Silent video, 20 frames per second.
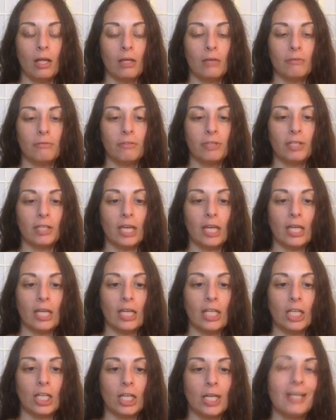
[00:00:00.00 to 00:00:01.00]
feeling
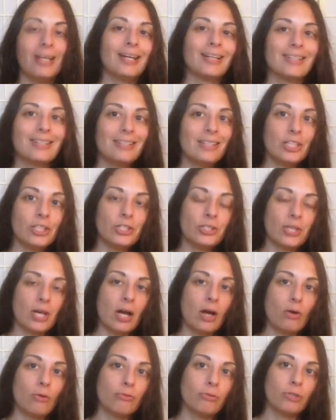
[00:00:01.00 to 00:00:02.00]
like you're connected to
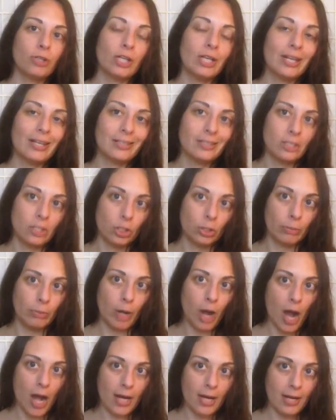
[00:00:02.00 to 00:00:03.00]
yourself or connected to your
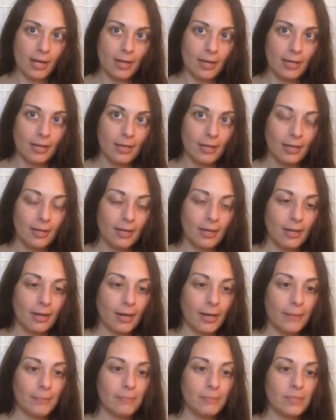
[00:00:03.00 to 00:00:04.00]
body.
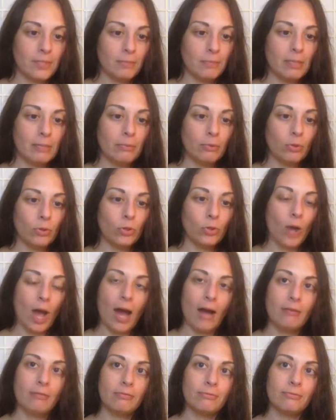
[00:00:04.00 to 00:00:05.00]
Some people who
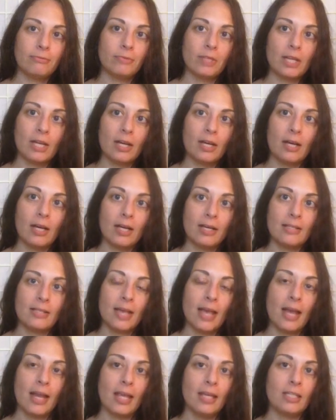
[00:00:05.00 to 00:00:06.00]
have
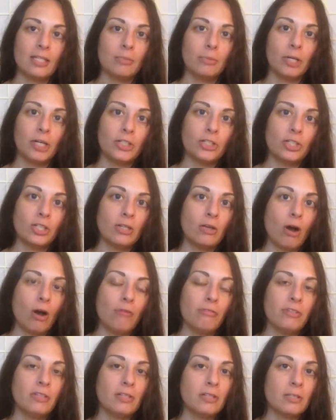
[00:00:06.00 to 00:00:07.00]
anxiety and depression
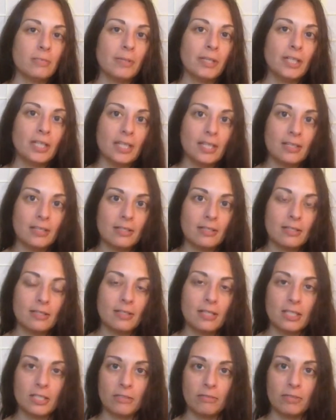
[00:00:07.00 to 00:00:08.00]
often experience
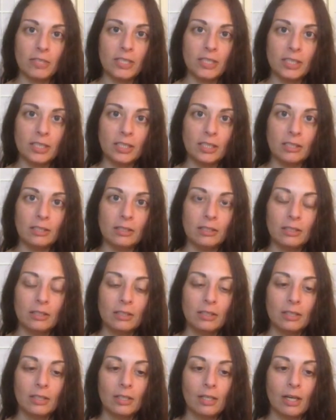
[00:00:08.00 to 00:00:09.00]
this feeling
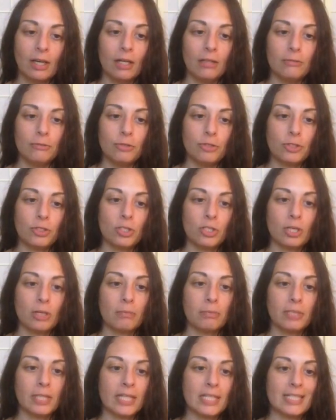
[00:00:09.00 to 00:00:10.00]
of just
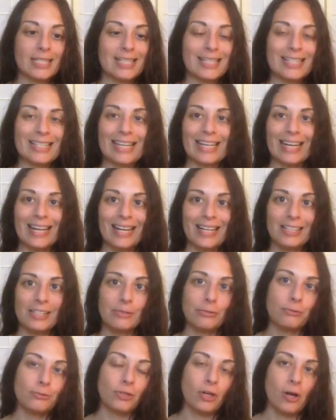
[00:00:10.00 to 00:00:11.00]
complete disconnect
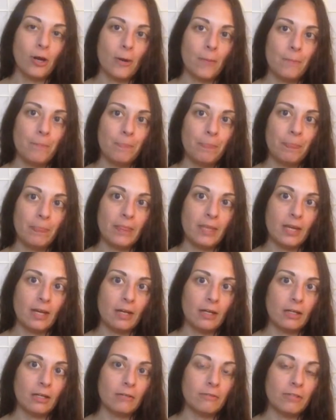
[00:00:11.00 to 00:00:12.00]
from
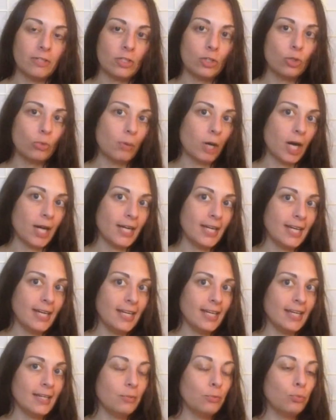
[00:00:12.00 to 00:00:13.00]
their physical
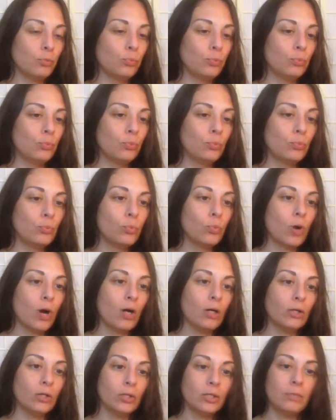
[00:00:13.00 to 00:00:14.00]
body, and
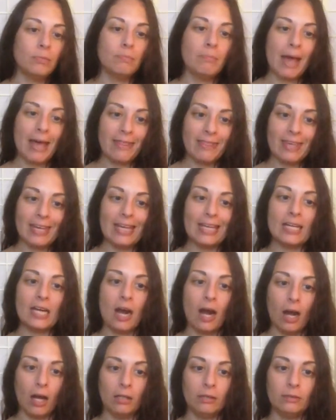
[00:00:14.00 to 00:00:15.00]
a good method
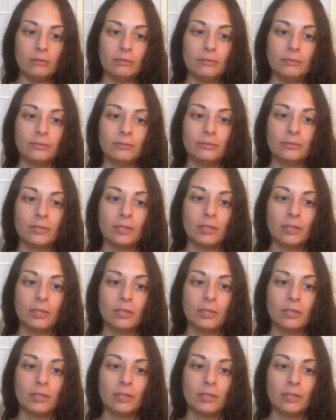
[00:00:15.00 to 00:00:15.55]
of